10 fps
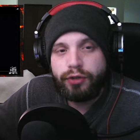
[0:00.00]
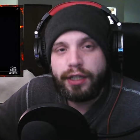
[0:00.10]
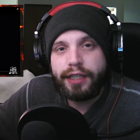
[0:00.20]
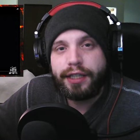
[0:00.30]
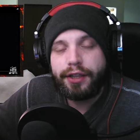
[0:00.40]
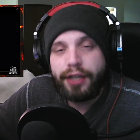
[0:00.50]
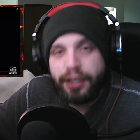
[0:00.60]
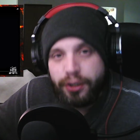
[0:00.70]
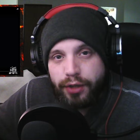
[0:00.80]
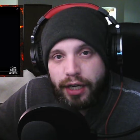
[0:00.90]
I'd like to
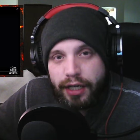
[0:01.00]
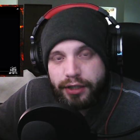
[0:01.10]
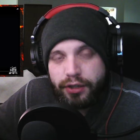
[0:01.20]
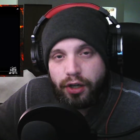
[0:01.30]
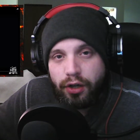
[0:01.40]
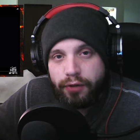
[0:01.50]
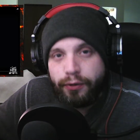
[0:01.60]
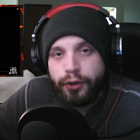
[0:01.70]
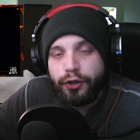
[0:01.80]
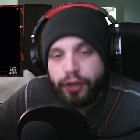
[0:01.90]
thank you guys all for
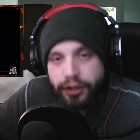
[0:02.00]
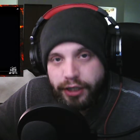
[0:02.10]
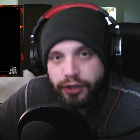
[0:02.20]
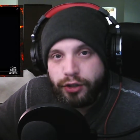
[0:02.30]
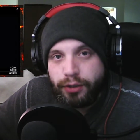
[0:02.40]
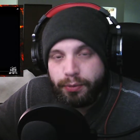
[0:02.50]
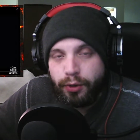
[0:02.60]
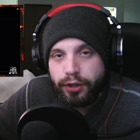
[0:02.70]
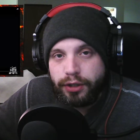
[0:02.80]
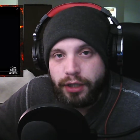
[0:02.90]
your continued
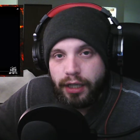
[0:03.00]
support.